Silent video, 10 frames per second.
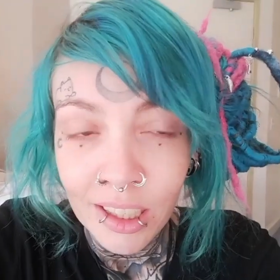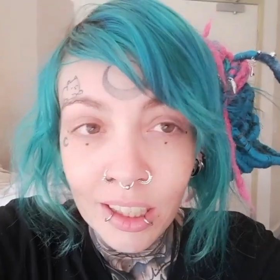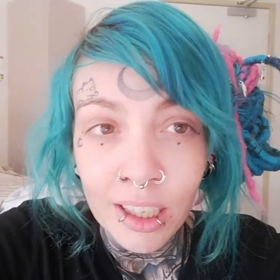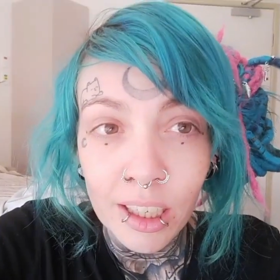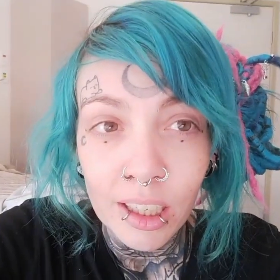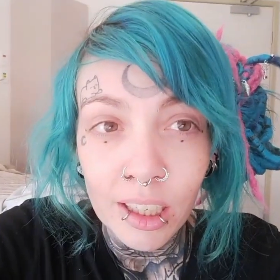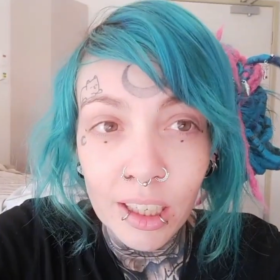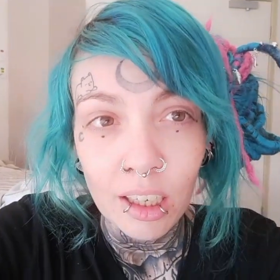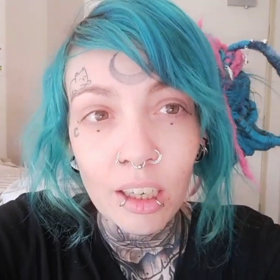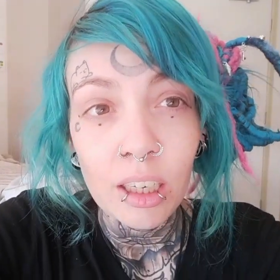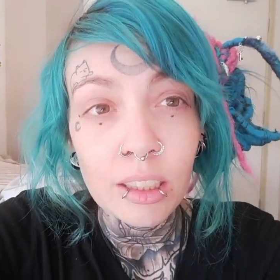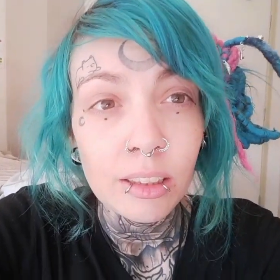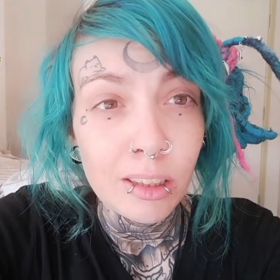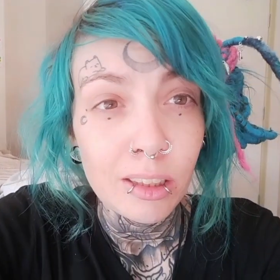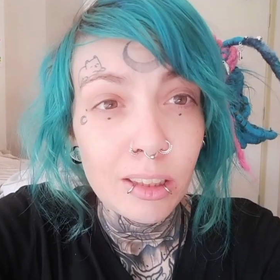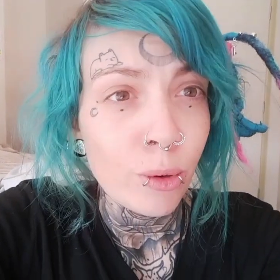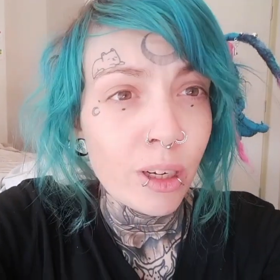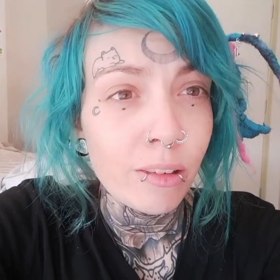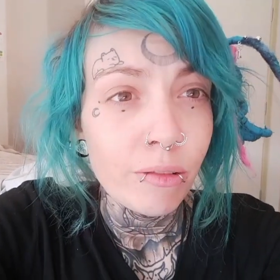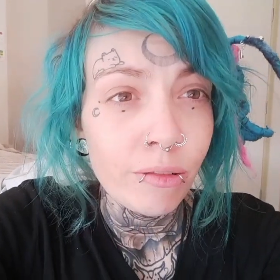that is
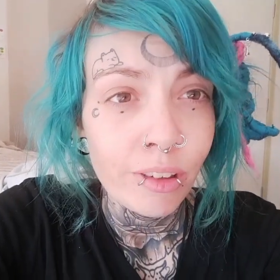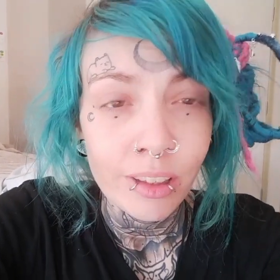supportive.